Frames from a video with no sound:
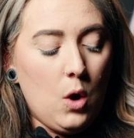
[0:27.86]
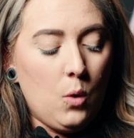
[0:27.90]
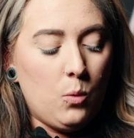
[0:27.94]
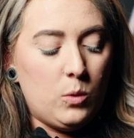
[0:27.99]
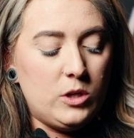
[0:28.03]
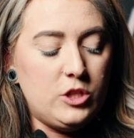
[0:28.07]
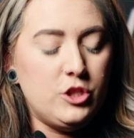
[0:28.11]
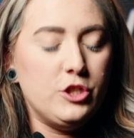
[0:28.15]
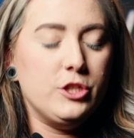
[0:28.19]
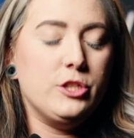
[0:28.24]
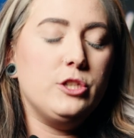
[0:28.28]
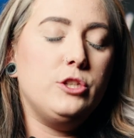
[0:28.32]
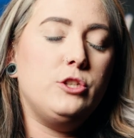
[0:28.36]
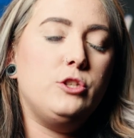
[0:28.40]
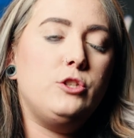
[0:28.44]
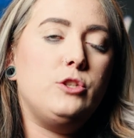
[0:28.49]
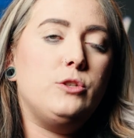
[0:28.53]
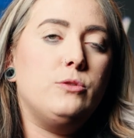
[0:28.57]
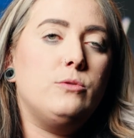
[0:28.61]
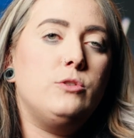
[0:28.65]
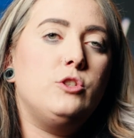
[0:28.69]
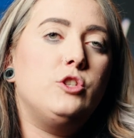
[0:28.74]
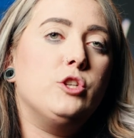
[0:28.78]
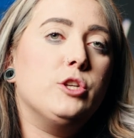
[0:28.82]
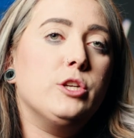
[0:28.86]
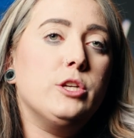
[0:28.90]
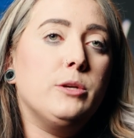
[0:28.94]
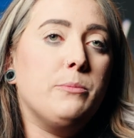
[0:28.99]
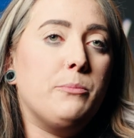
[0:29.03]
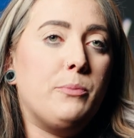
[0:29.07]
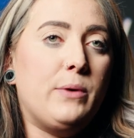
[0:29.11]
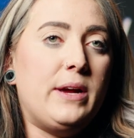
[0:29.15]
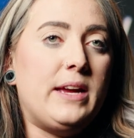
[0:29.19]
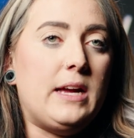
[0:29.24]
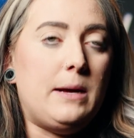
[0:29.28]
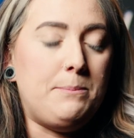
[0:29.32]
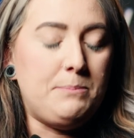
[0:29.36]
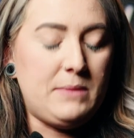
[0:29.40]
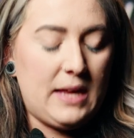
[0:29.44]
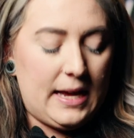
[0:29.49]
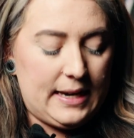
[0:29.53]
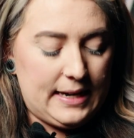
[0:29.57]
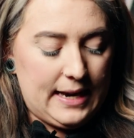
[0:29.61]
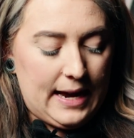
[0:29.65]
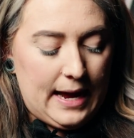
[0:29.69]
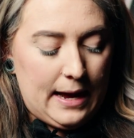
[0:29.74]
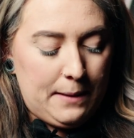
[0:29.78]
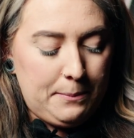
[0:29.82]
What you're gonna do is you're gonna bring up
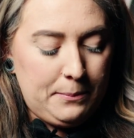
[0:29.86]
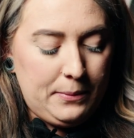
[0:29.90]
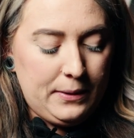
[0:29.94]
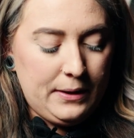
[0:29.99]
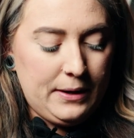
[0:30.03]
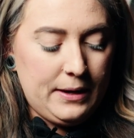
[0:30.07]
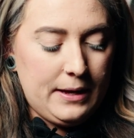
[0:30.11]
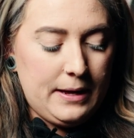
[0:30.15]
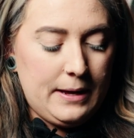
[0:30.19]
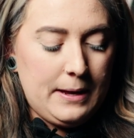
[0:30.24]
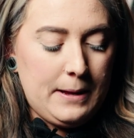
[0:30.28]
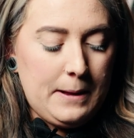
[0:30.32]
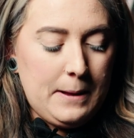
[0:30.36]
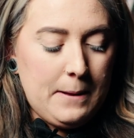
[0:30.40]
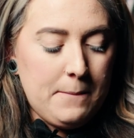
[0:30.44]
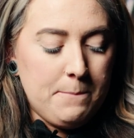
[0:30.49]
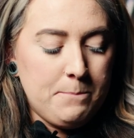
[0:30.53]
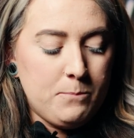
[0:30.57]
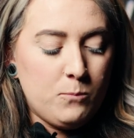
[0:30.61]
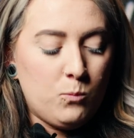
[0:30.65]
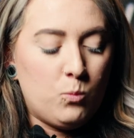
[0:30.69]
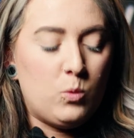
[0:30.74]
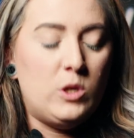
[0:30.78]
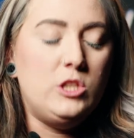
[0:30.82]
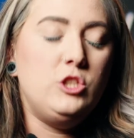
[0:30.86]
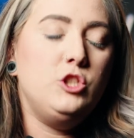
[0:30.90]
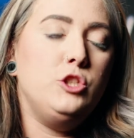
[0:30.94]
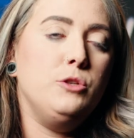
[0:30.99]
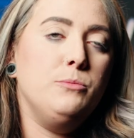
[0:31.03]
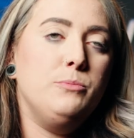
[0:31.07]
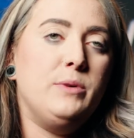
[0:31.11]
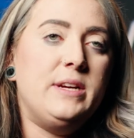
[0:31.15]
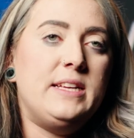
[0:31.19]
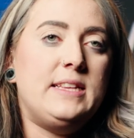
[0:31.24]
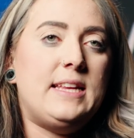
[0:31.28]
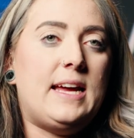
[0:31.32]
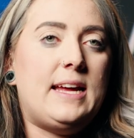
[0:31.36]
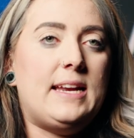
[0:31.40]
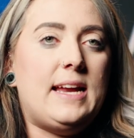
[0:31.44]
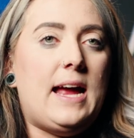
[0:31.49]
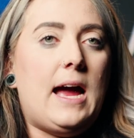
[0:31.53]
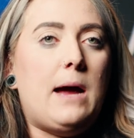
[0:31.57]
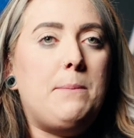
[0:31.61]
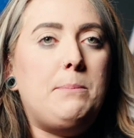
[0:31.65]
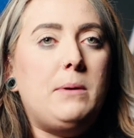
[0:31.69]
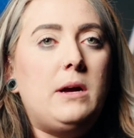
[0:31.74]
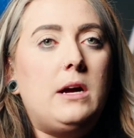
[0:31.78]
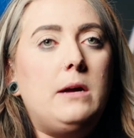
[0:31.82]
that app. Once you bring that
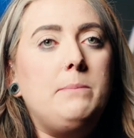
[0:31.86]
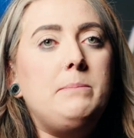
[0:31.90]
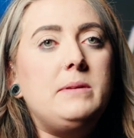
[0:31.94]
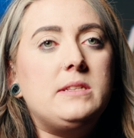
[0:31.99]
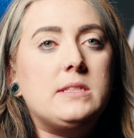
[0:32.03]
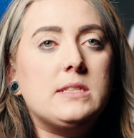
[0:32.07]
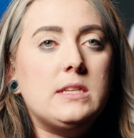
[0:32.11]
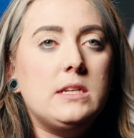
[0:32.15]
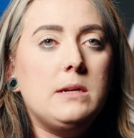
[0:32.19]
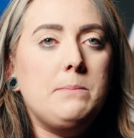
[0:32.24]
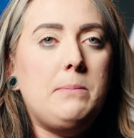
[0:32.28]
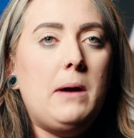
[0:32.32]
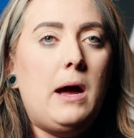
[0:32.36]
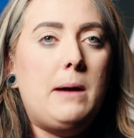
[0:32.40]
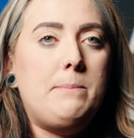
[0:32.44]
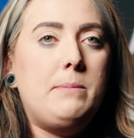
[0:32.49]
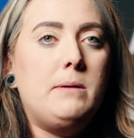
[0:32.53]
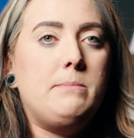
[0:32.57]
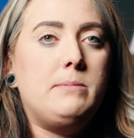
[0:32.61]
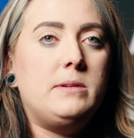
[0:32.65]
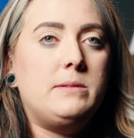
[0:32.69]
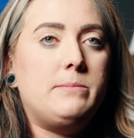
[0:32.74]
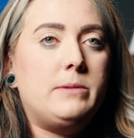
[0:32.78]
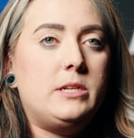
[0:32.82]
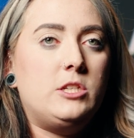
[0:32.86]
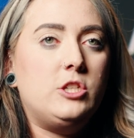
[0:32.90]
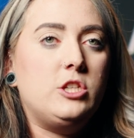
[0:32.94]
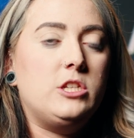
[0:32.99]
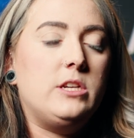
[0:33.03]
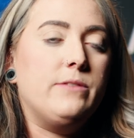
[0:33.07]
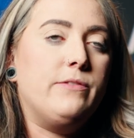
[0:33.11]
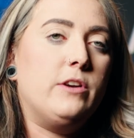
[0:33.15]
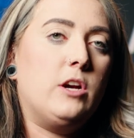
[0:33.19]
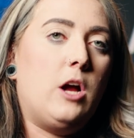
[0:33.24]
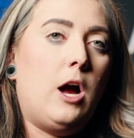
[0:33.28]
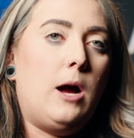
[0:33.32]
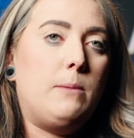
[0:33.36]
app up, it's gonna pop up a bunch of different